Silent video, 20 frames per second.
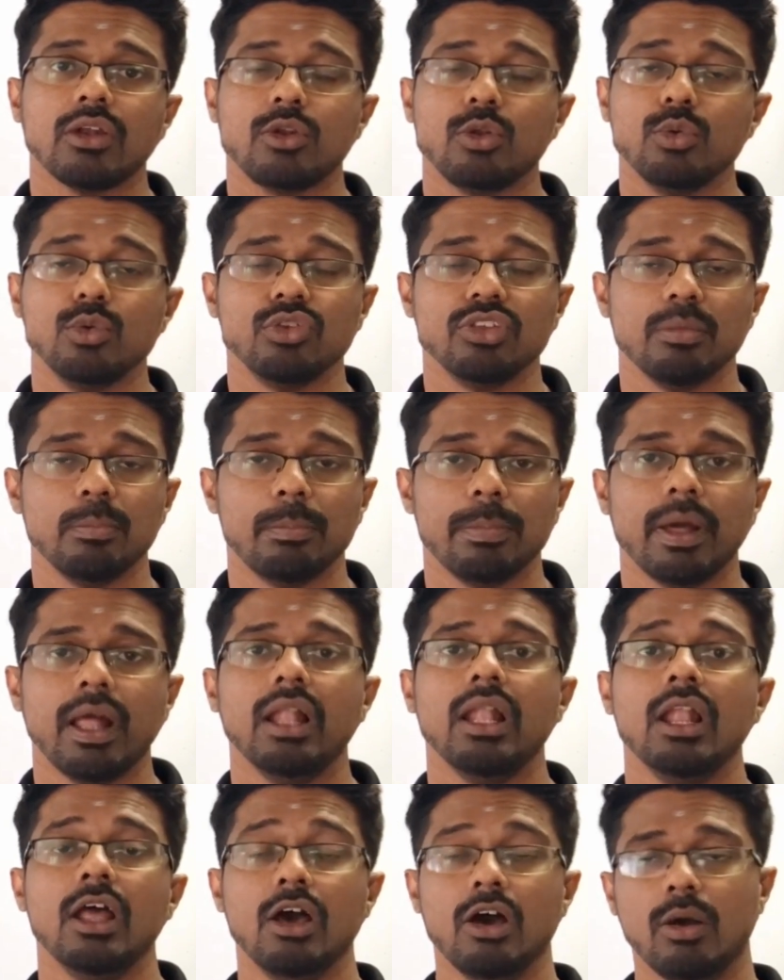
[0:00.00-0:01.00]
two
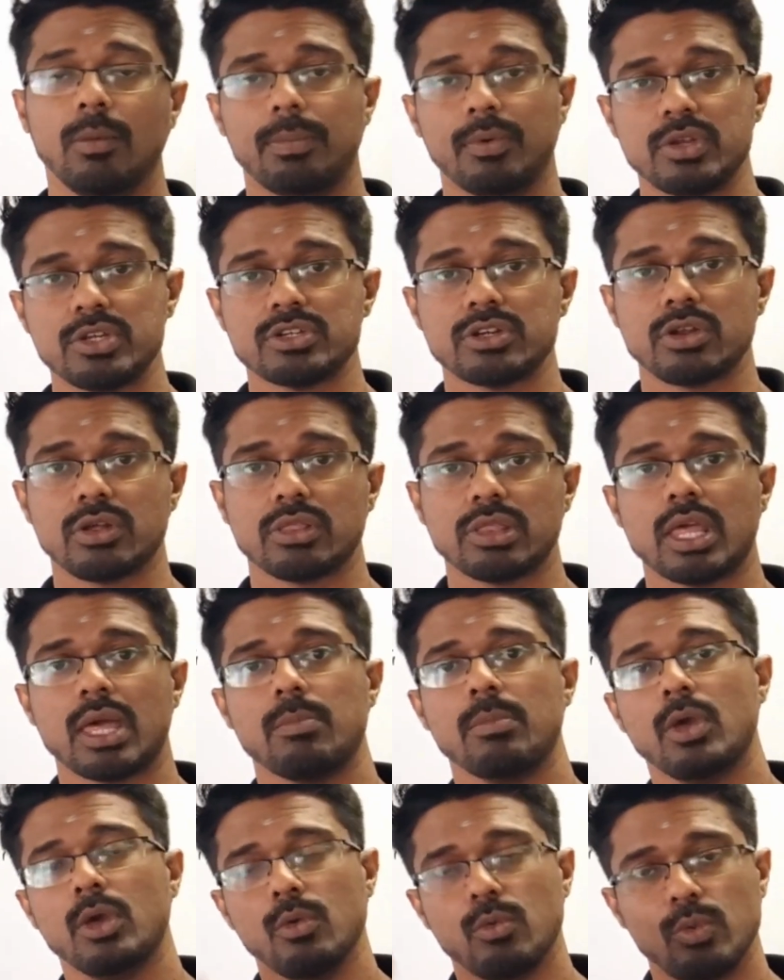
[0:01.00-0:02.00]
simple operation on
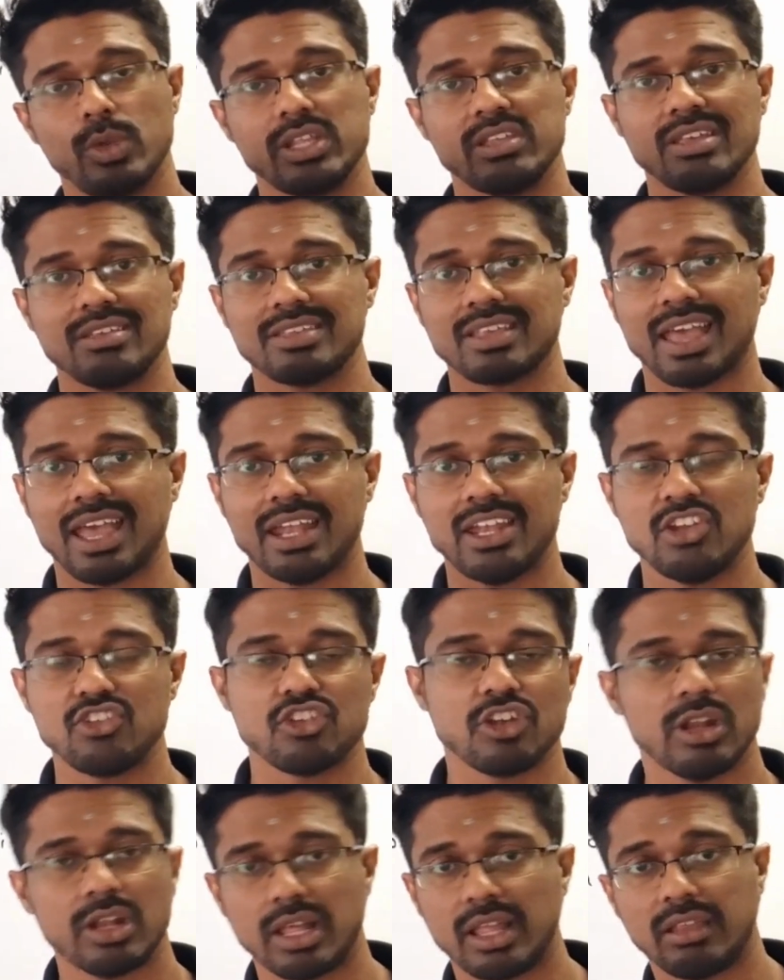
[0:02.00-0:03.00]
them, which is
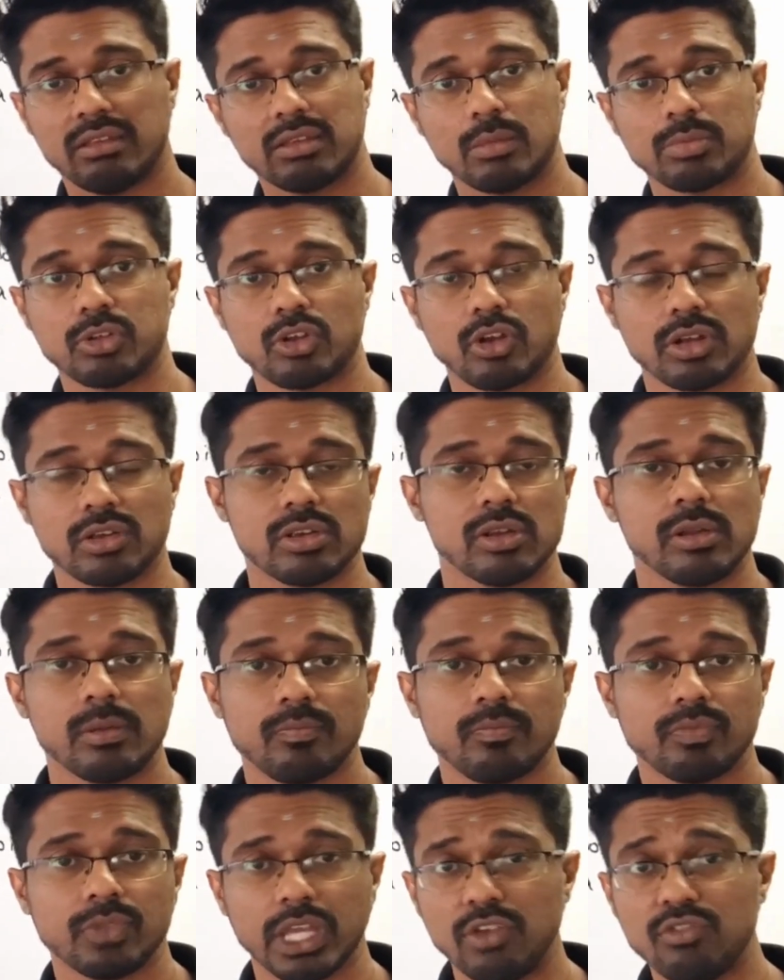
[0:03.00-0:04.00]
addition and subtraction.
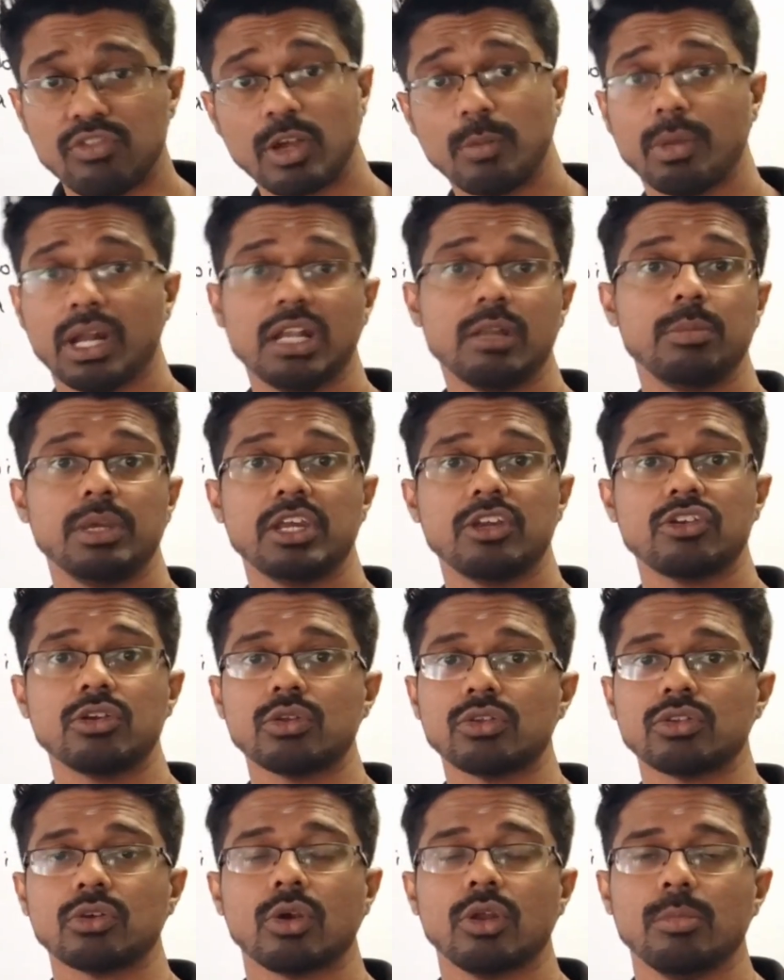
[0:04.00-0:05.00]
In fact, multiplication
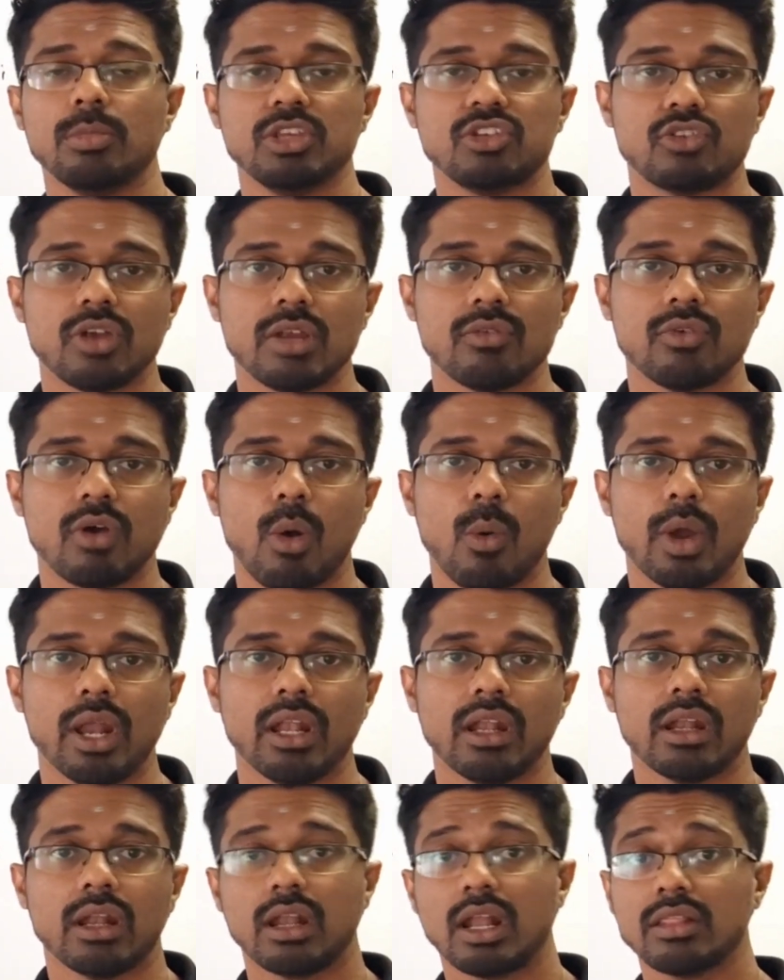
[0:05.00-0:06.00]
is also going to be straightforward.
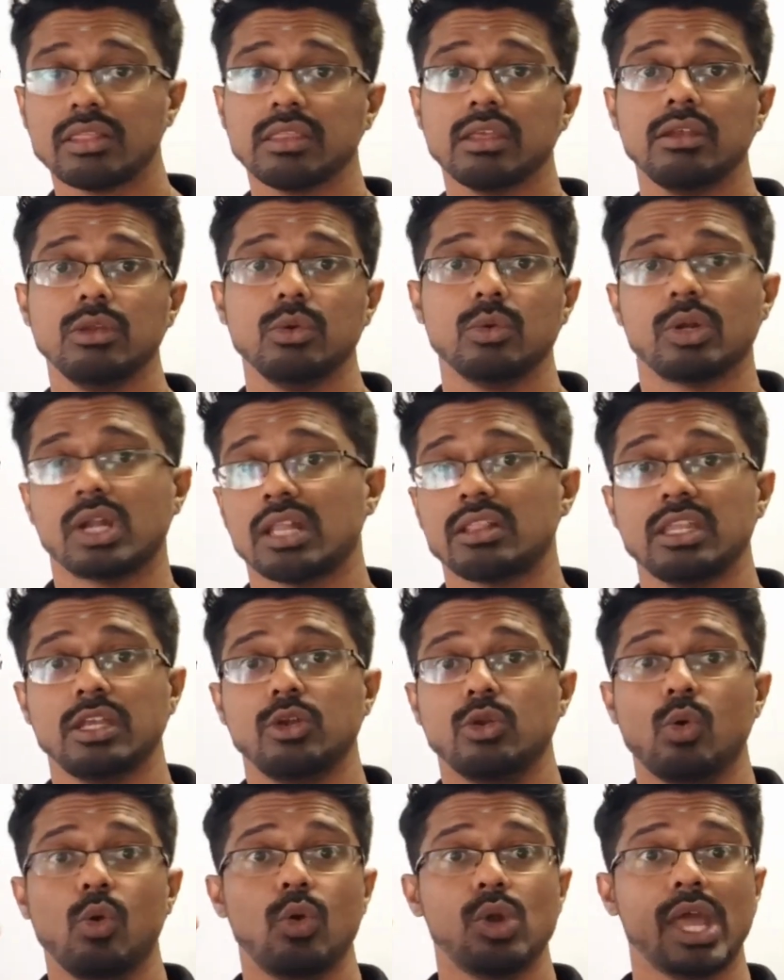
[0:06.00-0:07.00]
Nothing new,
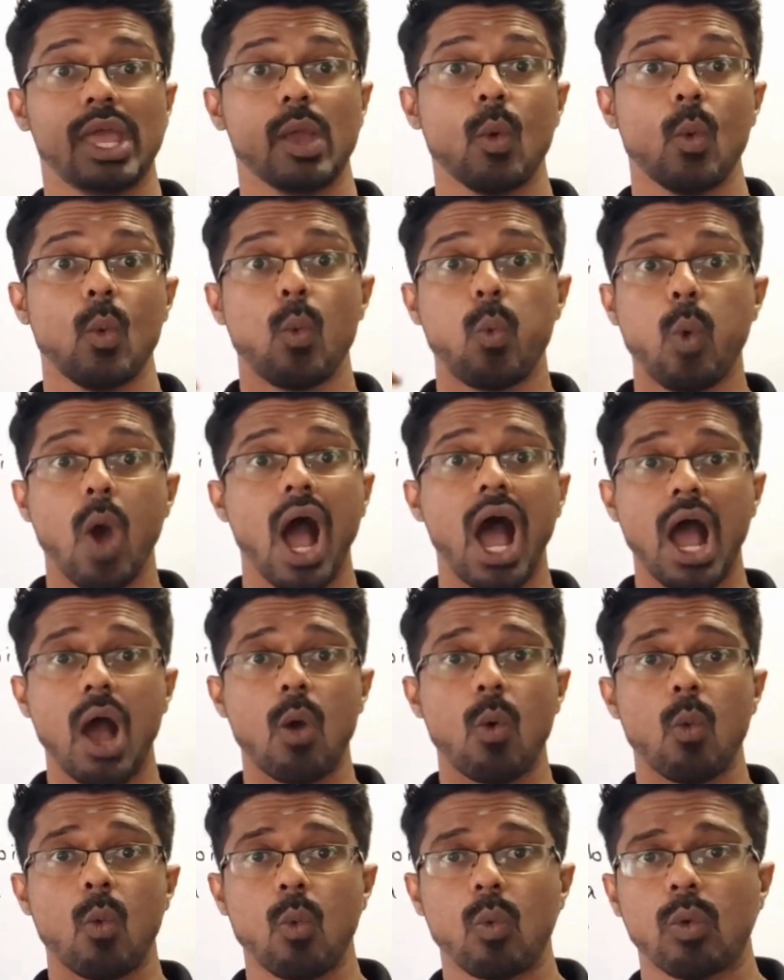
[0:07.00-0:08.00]
nothing to go like wow.